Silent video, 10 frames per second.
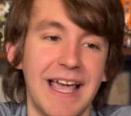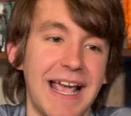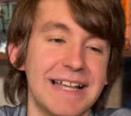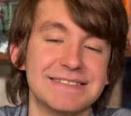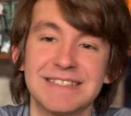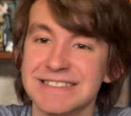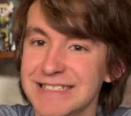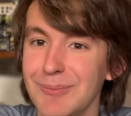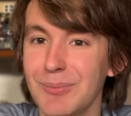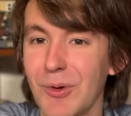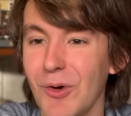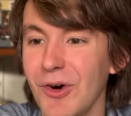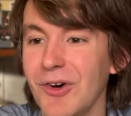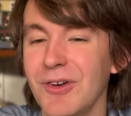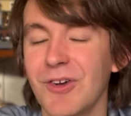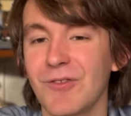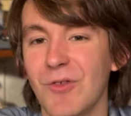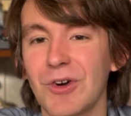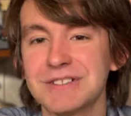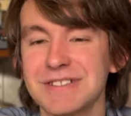It's the simpler
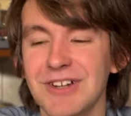version